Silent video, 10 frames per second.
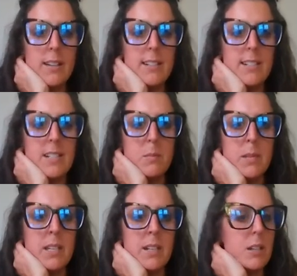doesn't
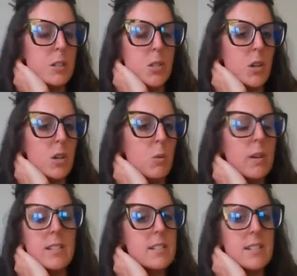mean a dog
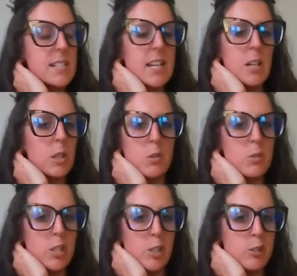wants to say hello
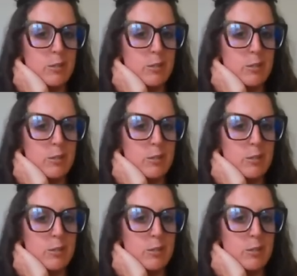to you.